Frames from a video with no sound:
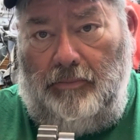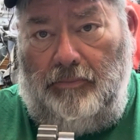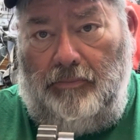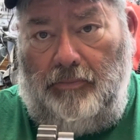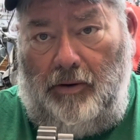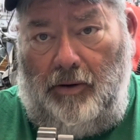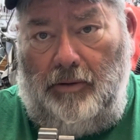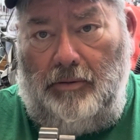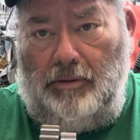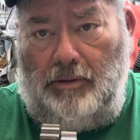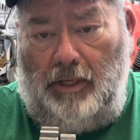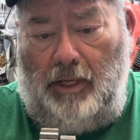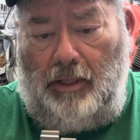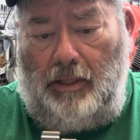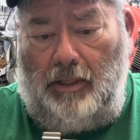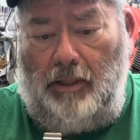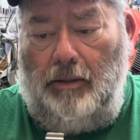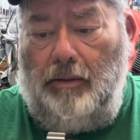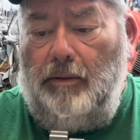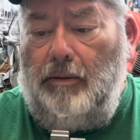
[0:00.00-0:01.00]
First,
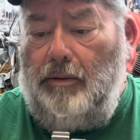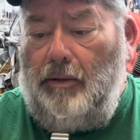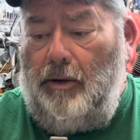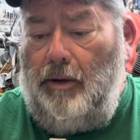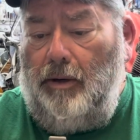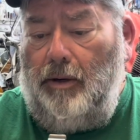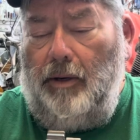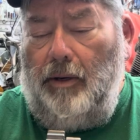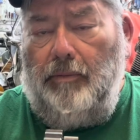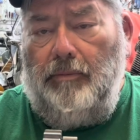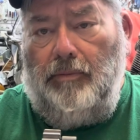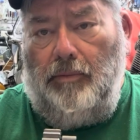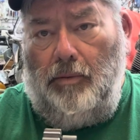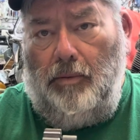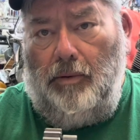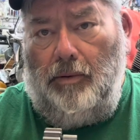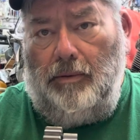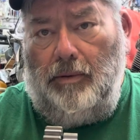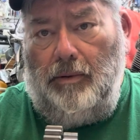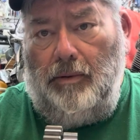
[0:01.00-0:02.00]
second, third, and
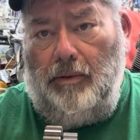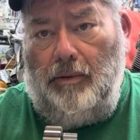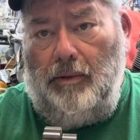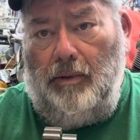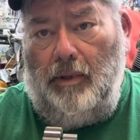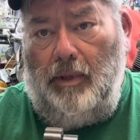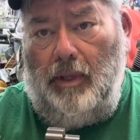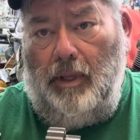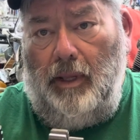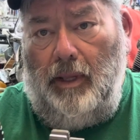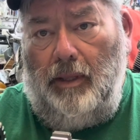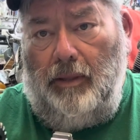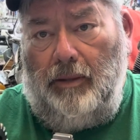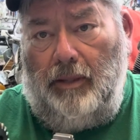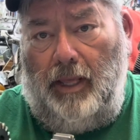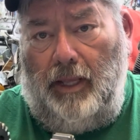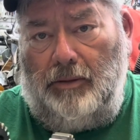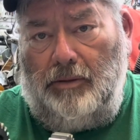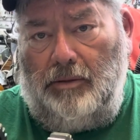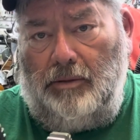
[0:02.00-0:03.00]
fourth.
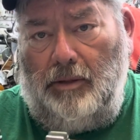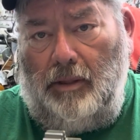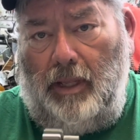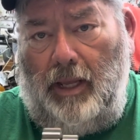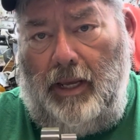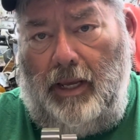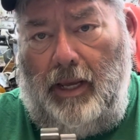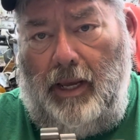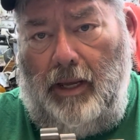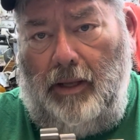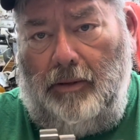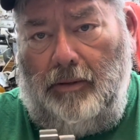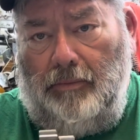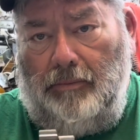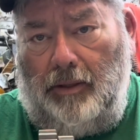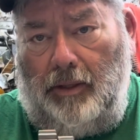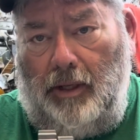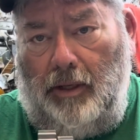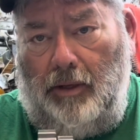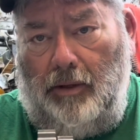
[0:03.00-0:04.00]
That's the layout of
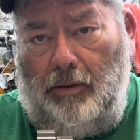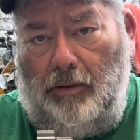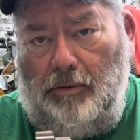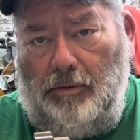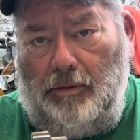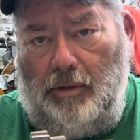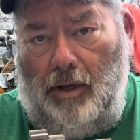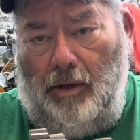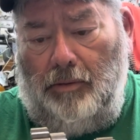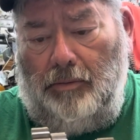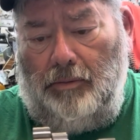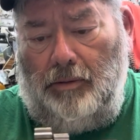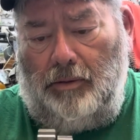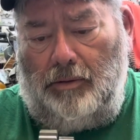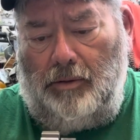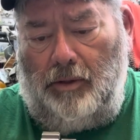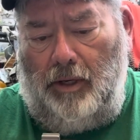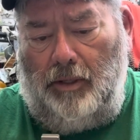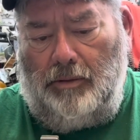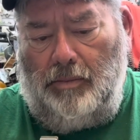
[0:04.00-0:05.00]
the gears on the
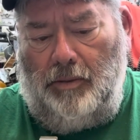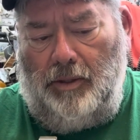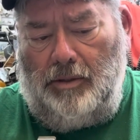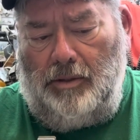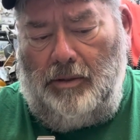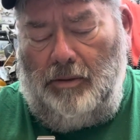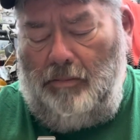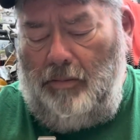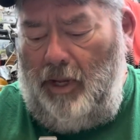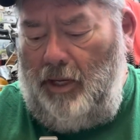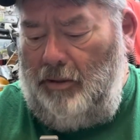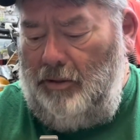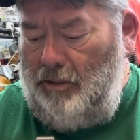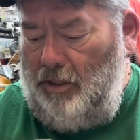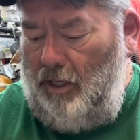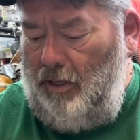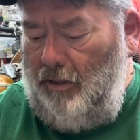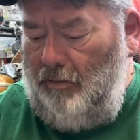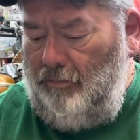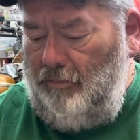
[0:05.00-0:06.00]
transmission main
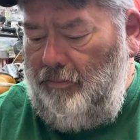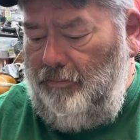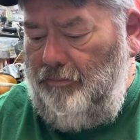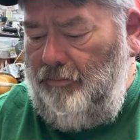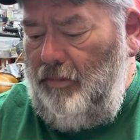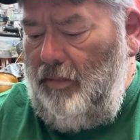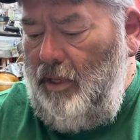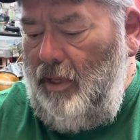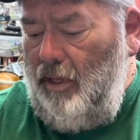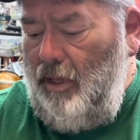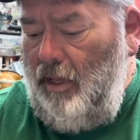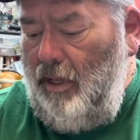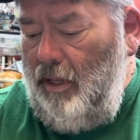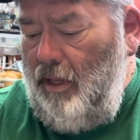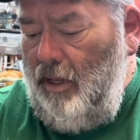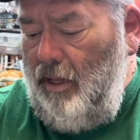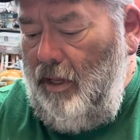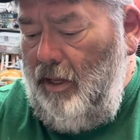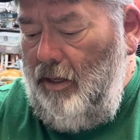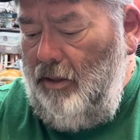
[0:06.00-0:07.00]
shaft.
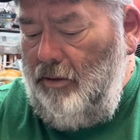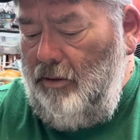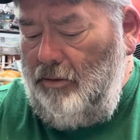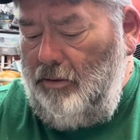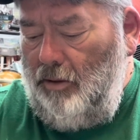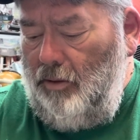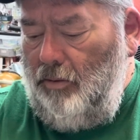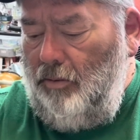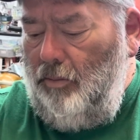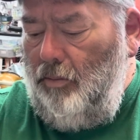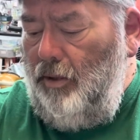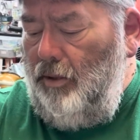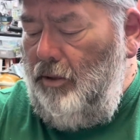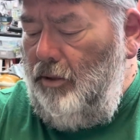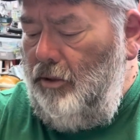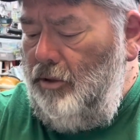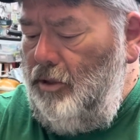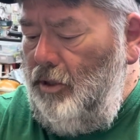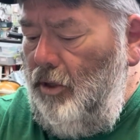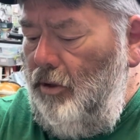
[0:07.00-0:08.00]
So I
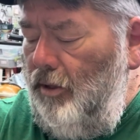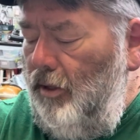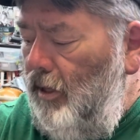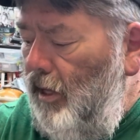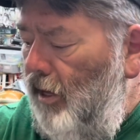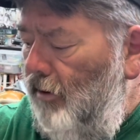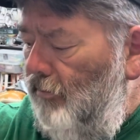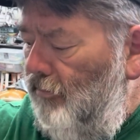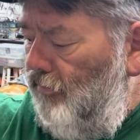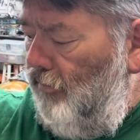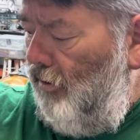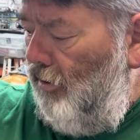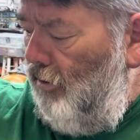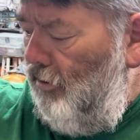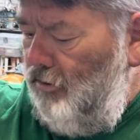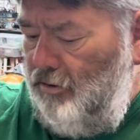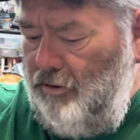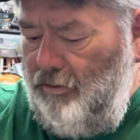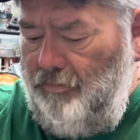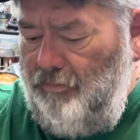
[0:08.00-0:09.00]
wanted to show you that
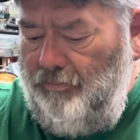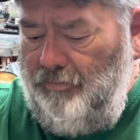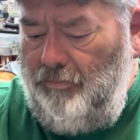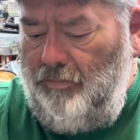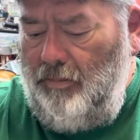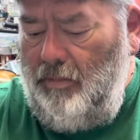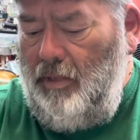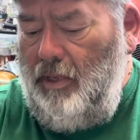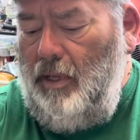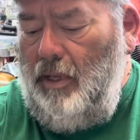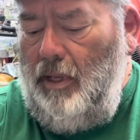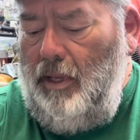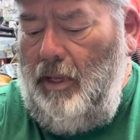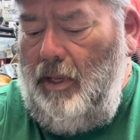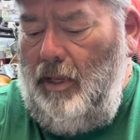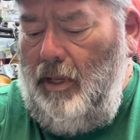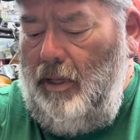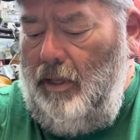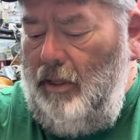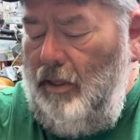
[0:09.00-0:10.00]
first.
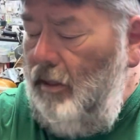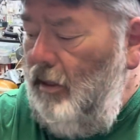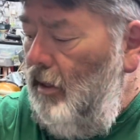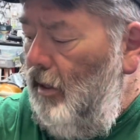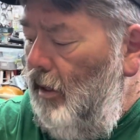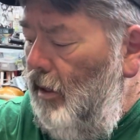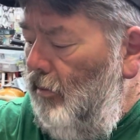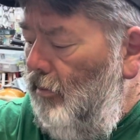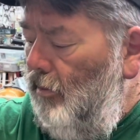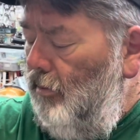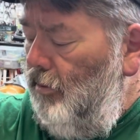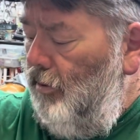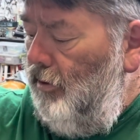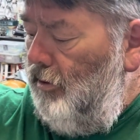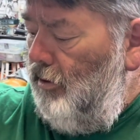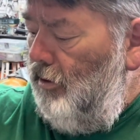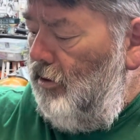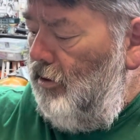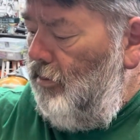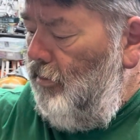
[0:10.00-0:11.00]
And we'll
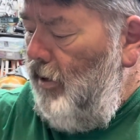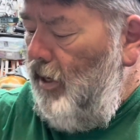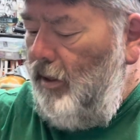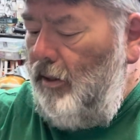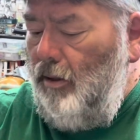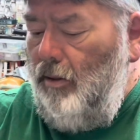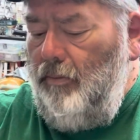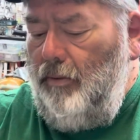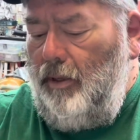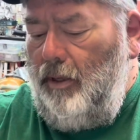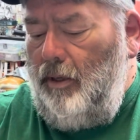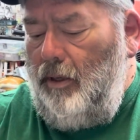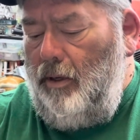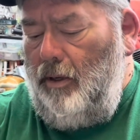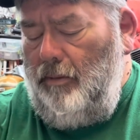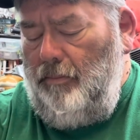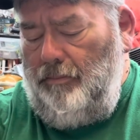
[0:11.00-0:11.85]
put this back over here.